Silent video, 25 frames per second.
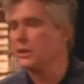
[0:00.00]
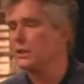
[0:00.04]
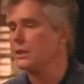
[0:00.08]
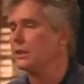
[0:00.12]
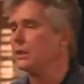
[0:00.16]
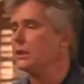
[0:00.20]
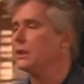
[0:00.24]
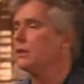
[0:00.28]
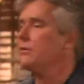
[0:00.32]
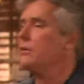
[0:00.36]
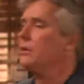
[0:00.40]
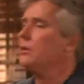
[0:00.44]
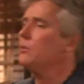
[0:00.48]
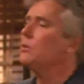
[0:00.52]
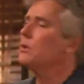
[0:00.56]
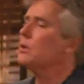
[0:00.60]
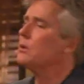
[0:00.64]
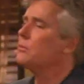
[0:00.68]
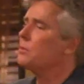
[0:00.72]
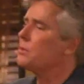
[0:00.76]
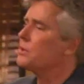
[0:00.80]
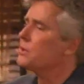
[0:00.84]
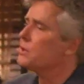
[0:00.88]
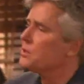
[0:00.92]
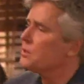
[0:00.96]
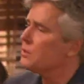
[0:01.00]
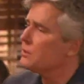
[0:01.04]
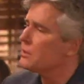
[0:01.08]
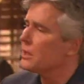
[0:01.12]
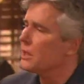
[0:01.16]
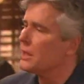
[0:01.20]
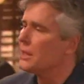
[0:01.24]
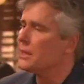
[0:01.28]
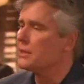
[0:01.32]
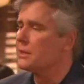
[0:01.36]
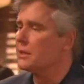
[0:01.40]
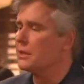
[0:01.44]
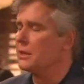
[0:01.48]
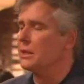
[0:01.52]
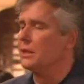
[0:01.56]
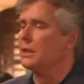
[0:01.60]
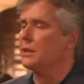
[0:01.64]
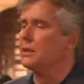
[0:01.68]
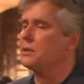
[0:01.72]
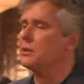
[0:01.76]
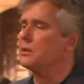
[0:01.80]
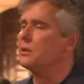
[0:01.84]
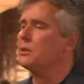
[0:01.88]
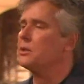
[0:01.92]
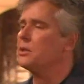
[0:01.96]
Listen, if you want to pursue custody,
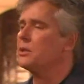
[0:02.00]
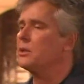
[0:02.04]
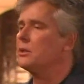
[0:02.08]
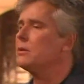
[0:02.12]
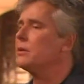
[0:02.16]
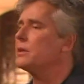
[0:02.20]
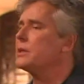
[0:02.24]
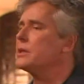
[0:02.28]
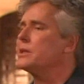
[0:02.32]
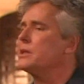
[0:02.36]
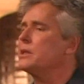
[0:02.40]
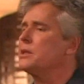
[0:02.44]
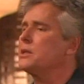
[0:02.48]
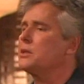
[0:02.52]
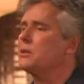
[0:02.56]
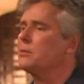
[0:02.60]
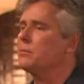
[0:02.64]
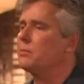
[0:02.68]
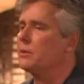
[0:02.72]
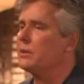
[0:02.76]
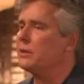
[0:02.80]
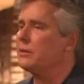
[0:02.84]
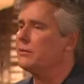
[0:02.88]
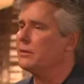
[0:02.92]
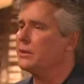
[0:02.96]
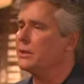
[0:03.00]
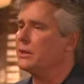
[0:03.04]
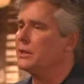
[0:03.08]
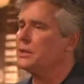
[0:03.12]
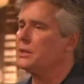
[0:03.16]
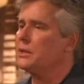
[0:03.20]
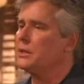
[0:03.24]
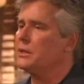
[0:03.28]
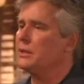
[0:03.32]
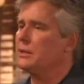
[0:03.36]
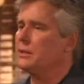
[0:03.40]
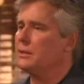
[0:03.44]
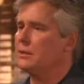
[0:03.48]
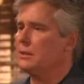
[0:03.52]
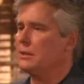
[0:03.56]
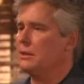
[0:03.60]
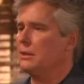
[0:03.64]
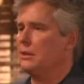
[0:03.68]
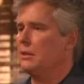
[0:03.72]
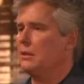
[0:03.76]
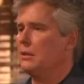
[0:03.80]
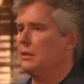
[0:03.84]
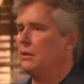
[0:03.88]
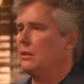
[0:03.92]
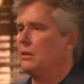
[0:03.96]
it's your choice, it's your privilege.
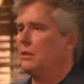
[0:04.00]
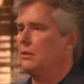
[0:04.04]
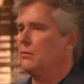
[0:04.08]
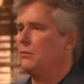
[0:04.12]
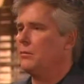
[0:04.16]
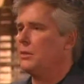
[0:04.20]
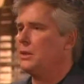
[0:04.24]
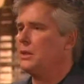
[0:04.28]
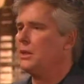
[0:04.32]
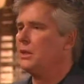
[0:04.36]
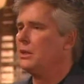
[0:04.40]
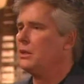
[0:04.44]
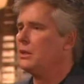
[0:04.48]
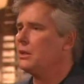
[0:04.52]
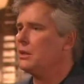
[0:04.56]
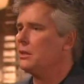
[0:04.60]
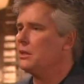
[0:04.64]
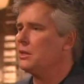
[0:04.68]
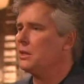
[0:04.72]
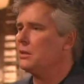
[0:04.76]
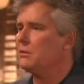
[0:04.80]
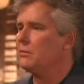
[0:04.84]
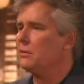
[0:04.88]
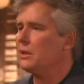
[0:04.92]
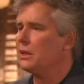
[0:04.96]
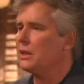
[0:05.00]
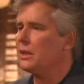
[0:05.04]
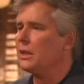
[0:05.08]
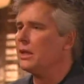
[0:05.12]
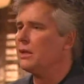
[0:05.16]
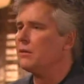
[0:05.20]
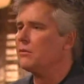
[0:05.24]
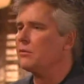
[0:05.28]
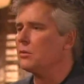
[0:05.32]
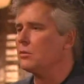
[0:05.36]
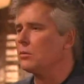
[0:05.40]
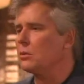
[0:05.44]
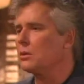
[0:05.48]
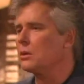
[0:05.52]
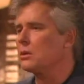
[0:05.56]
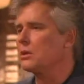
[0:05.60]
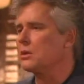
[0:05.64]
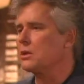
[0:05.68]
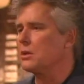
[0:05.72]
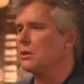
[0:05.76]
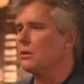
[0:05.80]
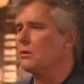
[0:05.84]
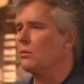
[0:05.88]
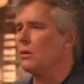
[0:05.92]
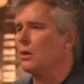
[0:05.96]
But darling, do you really have to work
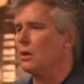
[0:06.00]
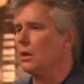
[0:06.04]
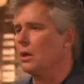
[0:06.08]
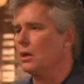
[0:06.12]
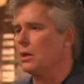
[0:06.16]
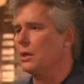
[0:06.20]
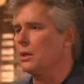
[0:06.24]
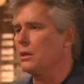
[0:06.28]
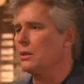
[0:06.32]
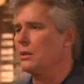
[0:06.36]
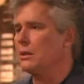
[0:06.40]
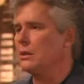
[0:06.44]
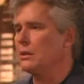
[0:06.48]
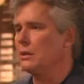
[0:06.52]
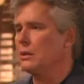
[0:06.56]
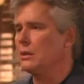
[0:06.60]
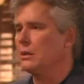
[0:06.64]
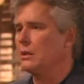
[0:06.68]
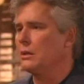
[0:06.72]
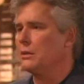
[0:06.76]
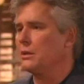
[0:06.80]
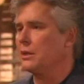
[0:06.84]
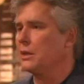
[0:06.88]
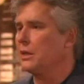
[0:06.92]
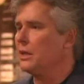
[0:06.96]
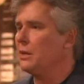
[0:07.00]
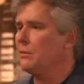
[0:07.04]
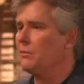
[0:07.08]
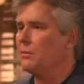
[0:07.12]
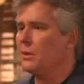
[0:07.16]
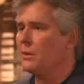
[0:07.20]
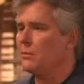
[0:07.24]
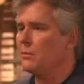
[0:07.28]
so hard to keep